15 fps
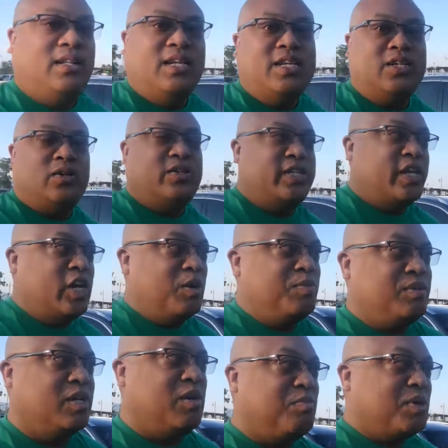Let's go tear up
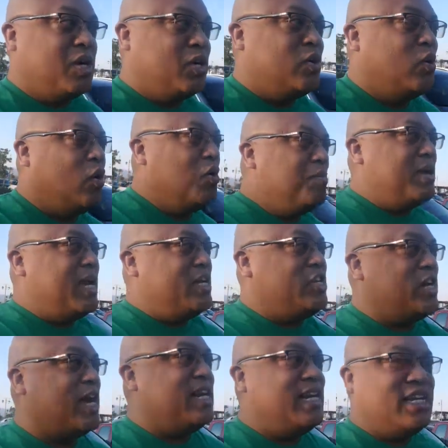some gourmet
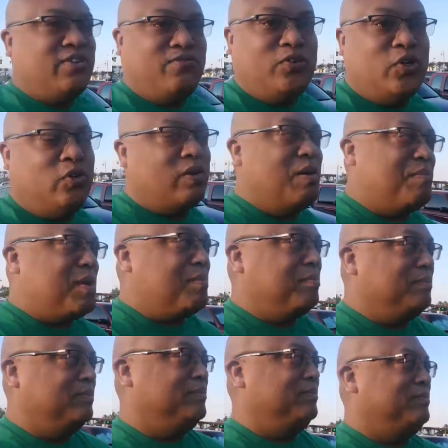Chinese food, right, Beb?
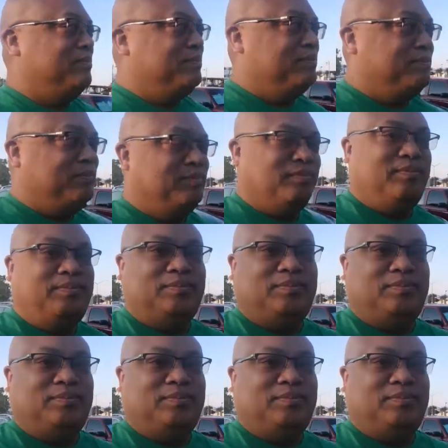Yep.